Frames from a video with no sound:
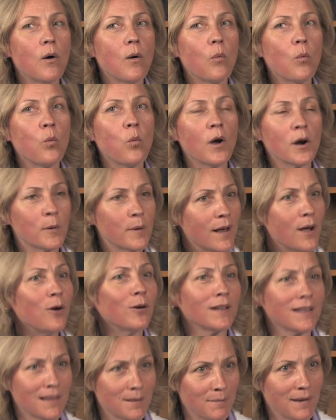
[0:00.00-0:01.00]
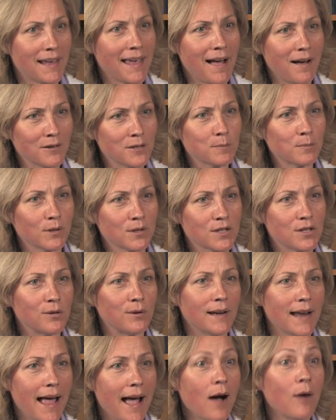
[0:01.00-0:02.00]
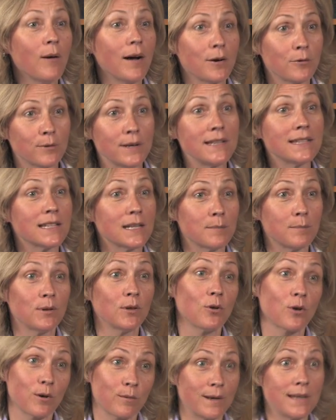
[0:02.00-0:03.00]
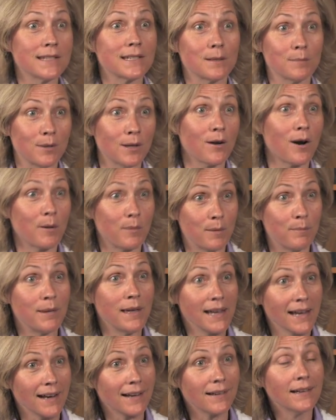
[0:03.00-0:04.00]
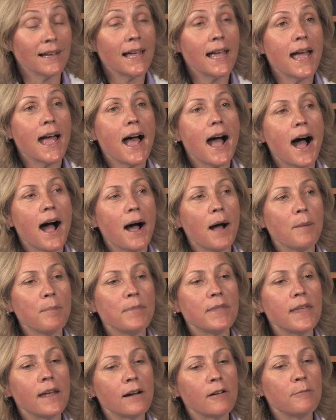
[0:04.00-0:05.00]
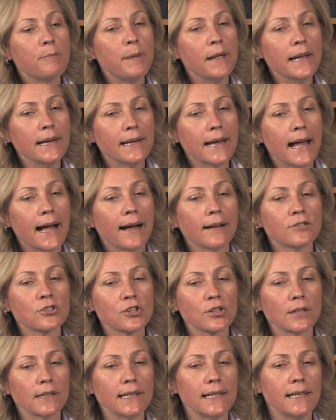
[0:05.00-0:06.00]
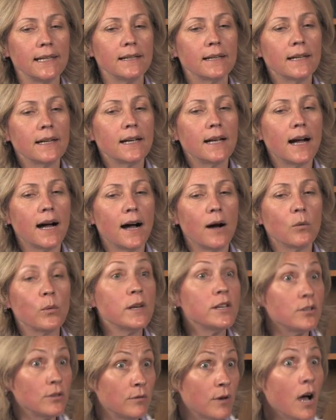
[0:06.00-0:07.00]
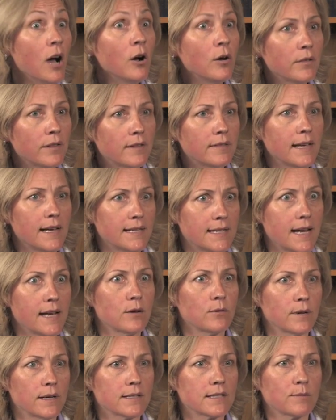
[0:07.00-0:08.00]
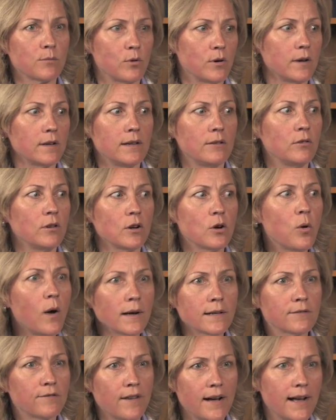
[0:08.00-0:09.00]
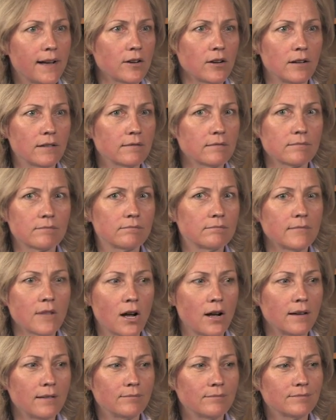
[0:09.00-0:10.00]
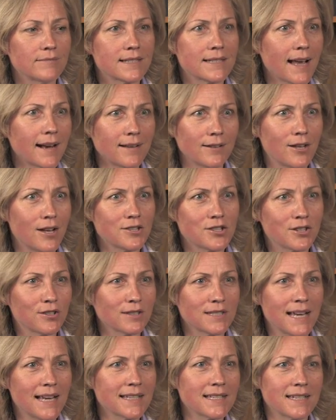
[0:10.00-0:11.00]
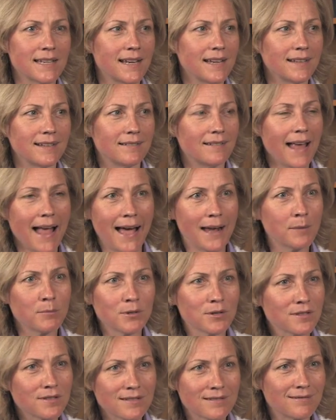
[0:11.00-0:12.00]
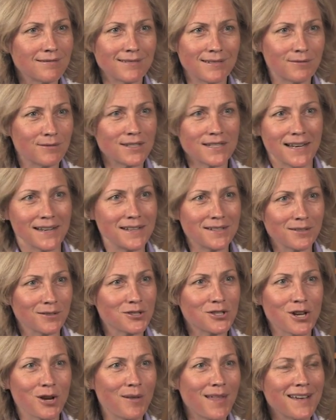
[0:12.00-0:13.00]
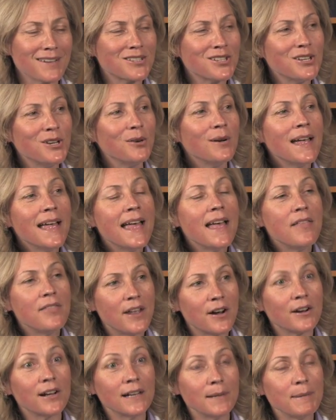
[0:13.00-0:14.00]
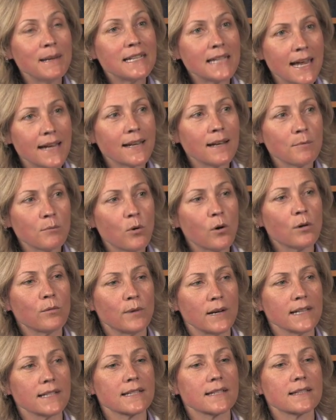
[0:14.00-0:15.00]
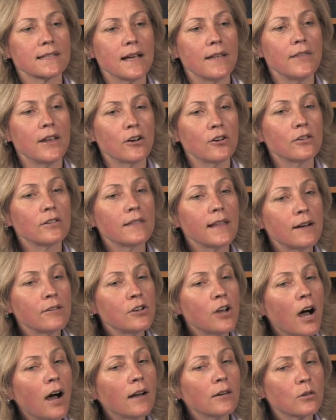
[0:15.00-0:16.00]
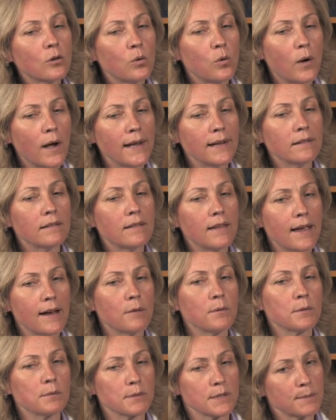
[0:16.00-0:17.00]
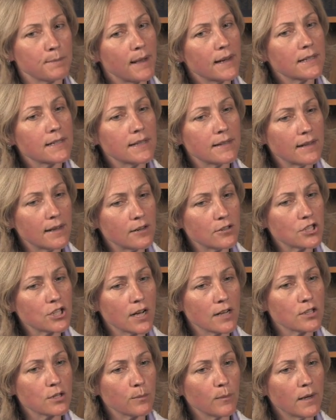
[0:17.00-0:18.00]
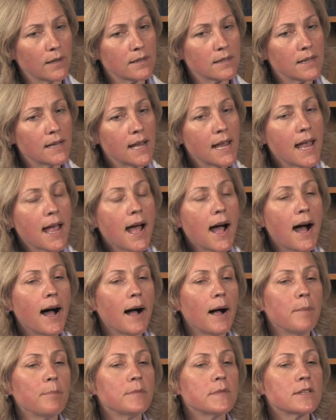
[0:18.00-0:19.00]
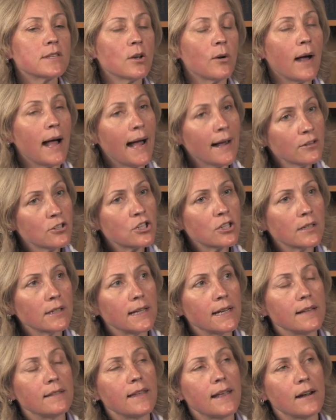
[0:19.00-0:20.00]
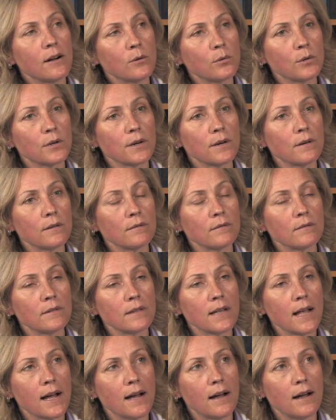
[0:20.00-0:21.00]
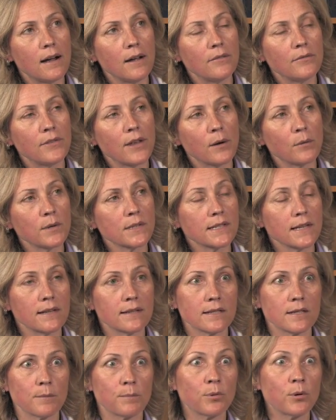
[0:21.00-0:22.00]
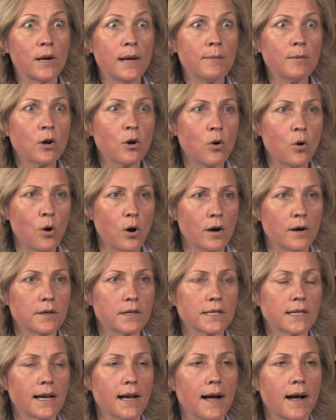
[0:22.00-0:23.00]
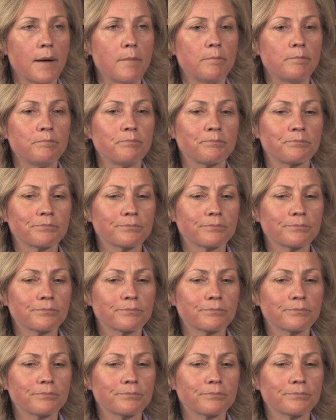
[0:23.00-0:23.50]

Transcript: what are we holding them accountable to, and how unreasonable or reasonable are we being? Um, there have been actually, uh, we do know that they take risks more. You can quantify it on on psychological testing, and animals studies will show that too, they're going to be taking more risks, and they're, they're not quite there with respect to their judgment. Um, so actually, there, were, uh, there was a Supreme Court um,